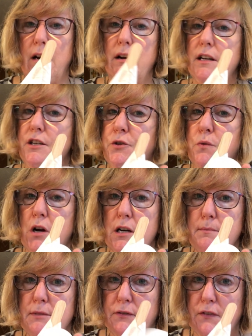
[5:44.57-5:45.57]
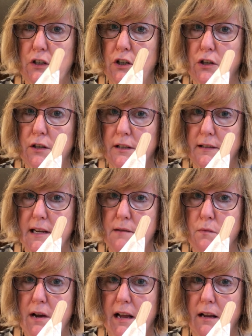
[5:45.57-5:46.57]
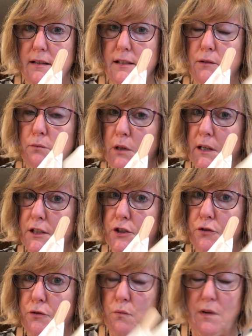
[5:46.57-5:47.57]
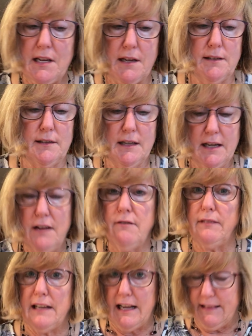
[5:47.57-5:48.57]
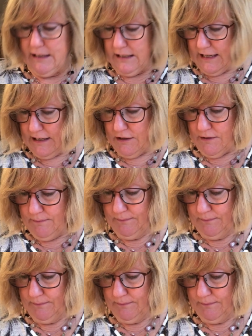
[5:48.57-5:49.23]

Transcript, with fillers: aren't gonna do arms for her the same way. So we're gonna do the wings. Flatten the liner